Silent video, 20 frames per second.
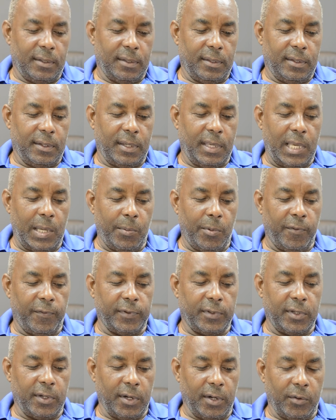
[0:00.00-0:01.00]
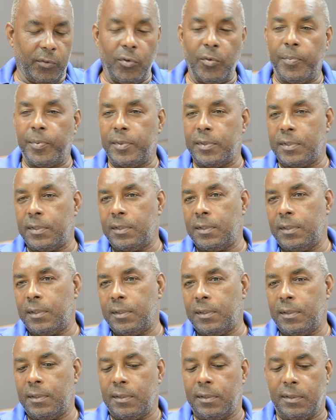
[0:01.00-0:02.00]
they came over to our group and,
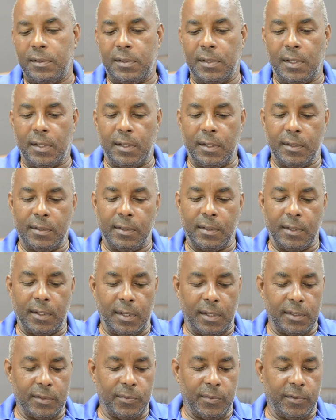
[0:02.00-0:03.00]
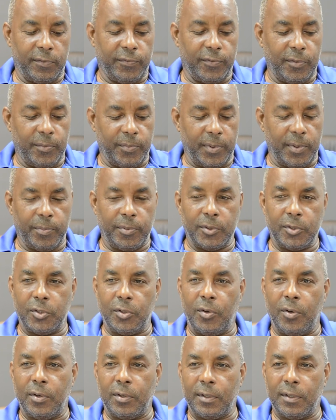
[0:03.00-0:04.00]
and said, "Listen, guys, we're a few people
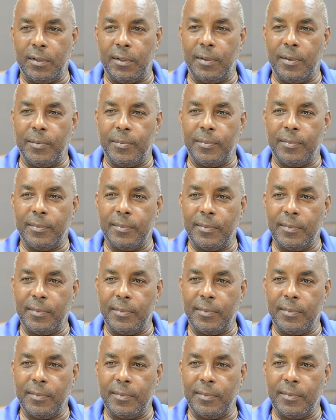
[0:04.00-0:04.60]
short. Um,